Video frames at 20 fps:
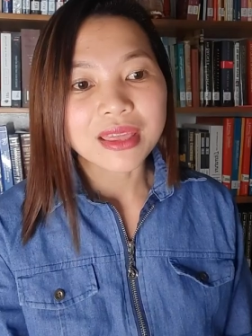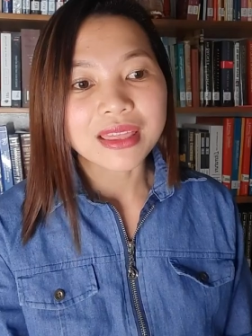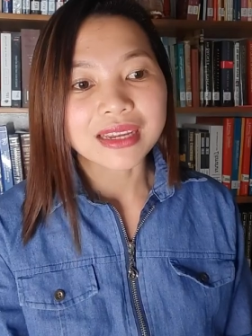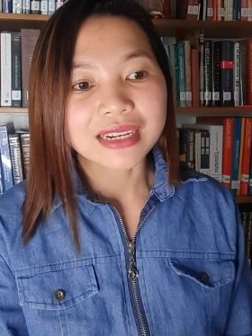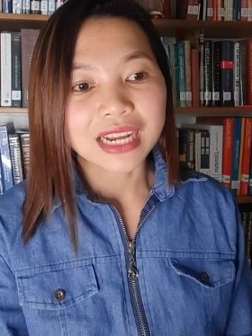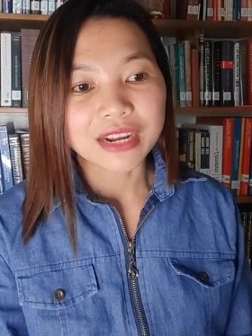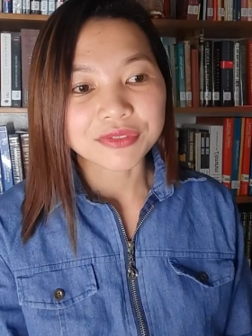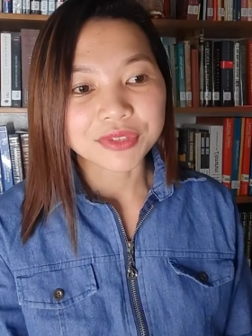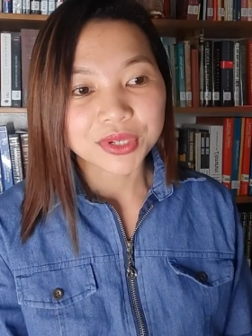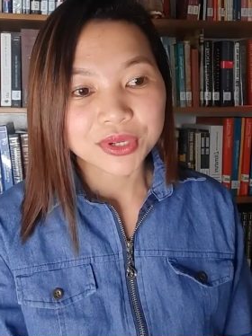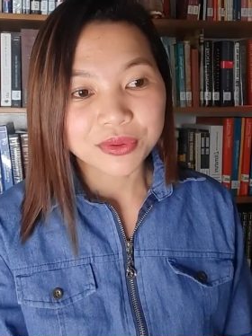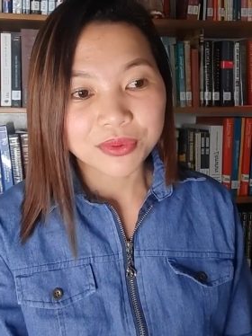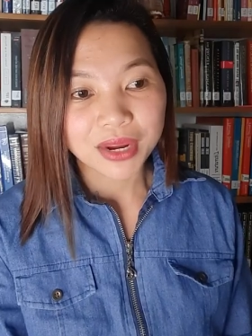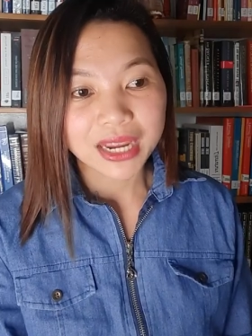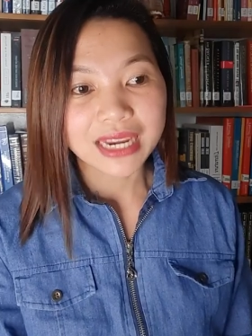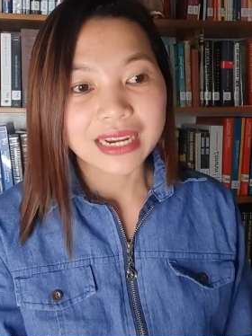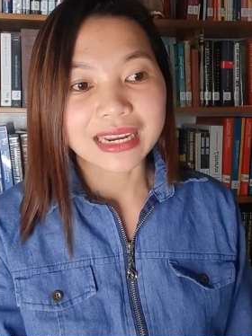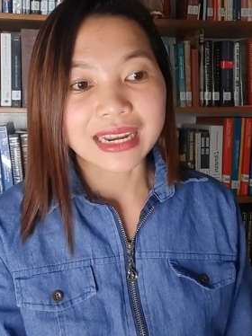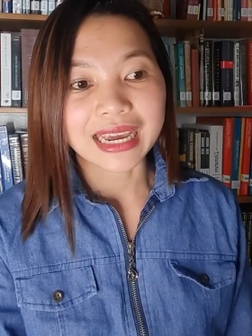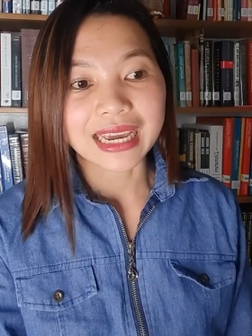that after
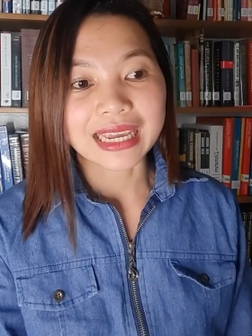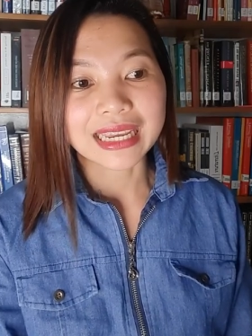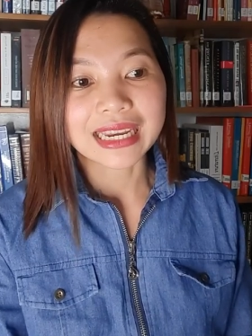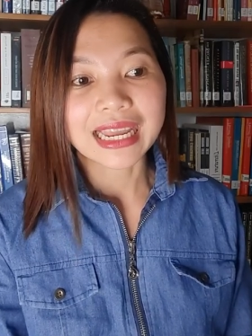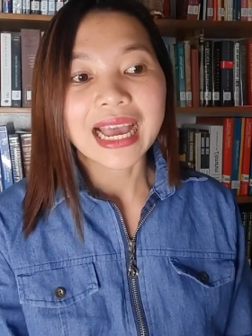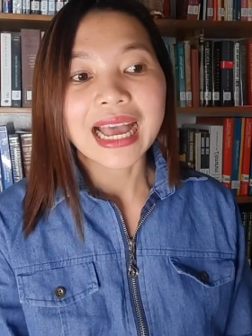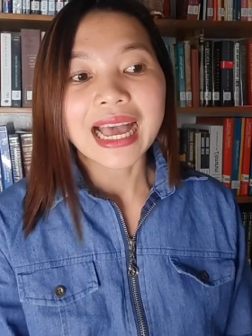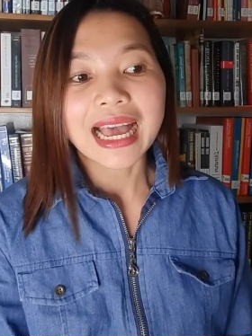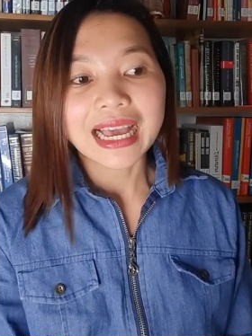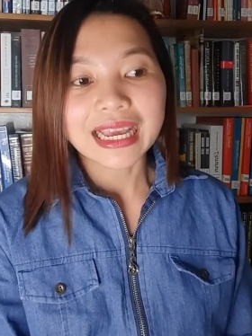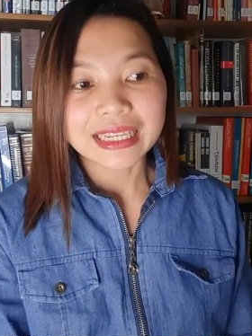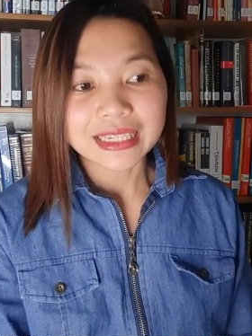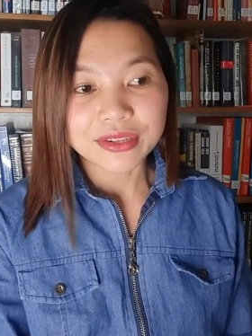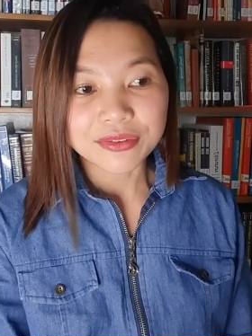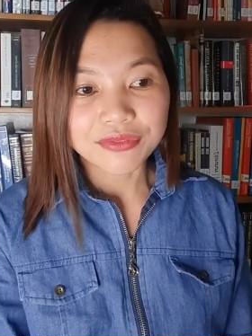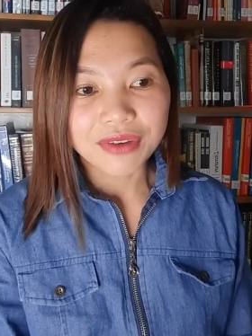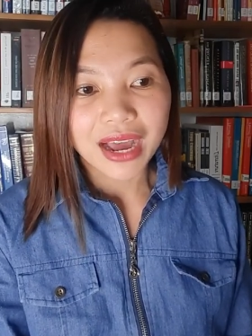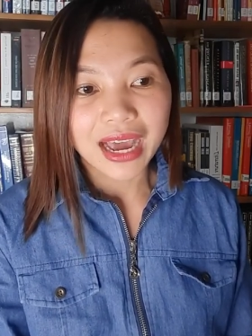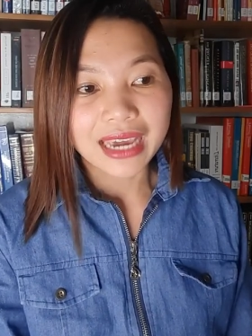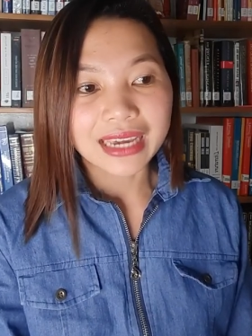grade 9
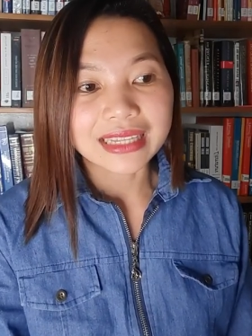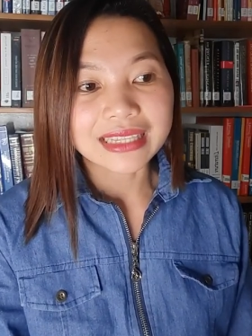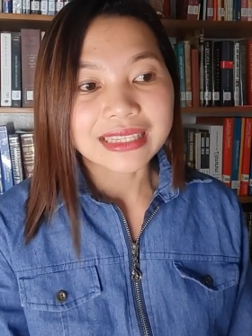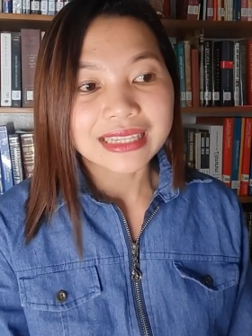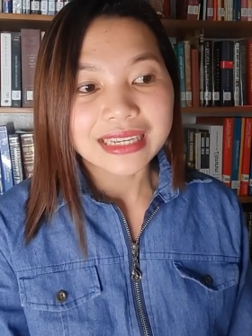divides